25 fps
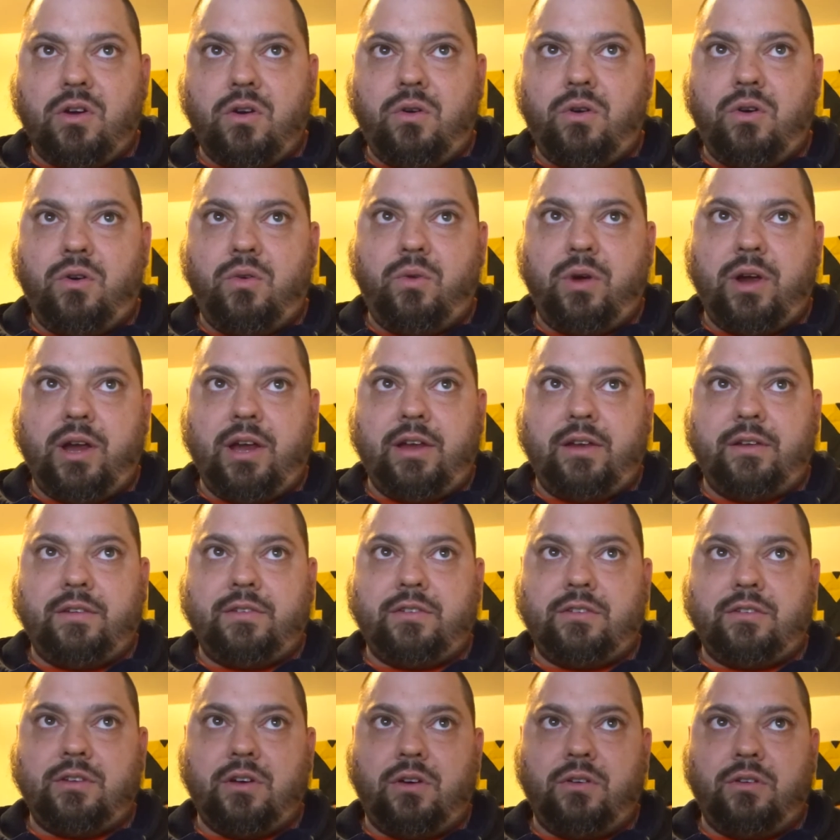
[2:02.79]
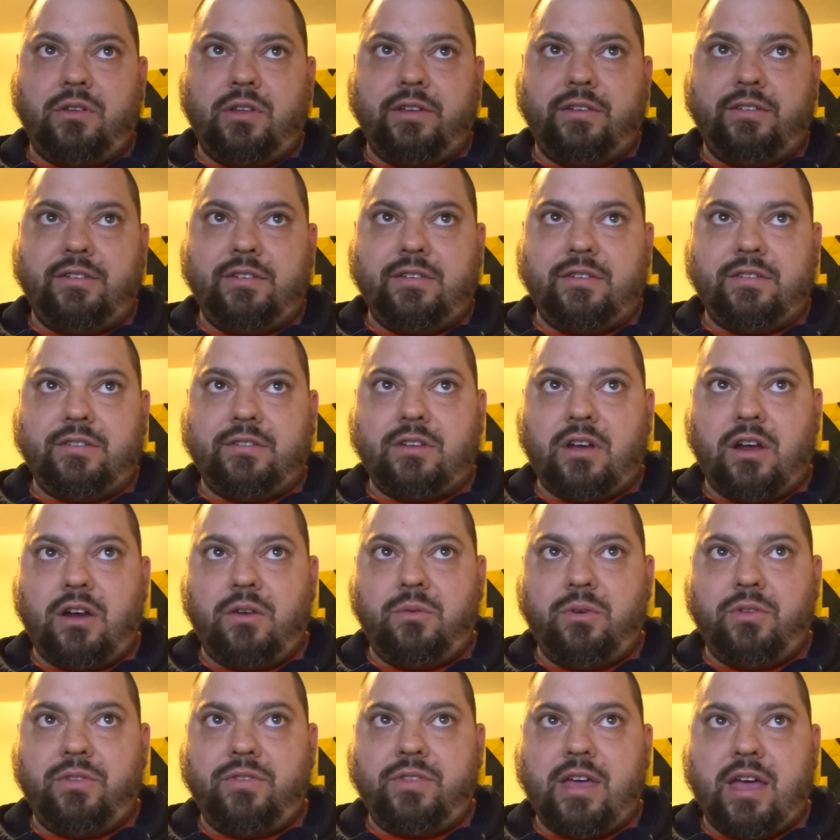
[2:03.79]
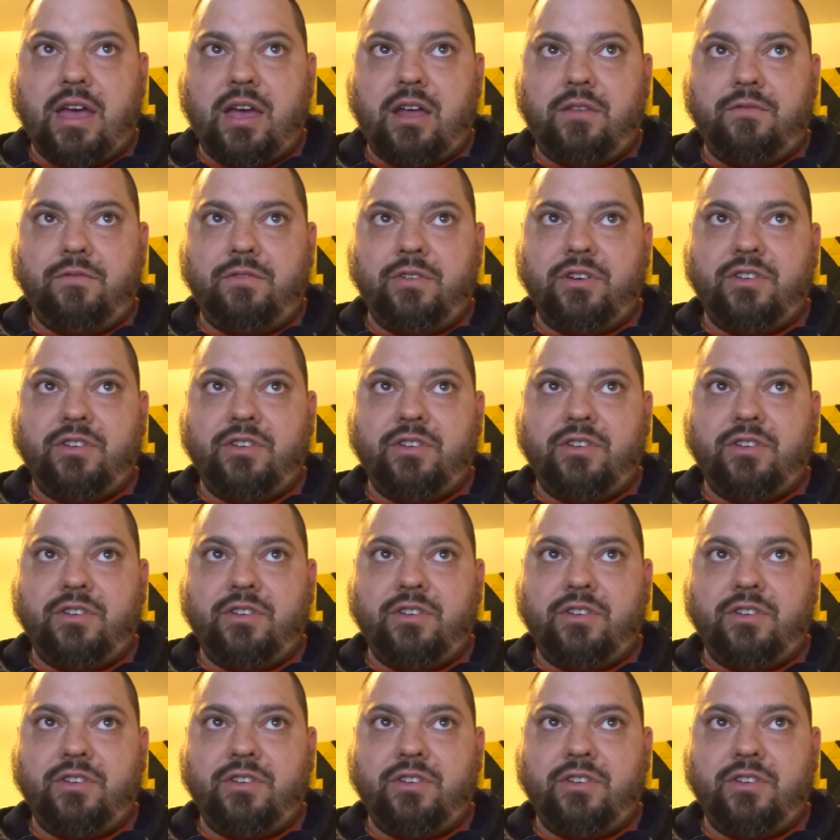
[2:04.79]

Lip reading: go away. So let's just start with that.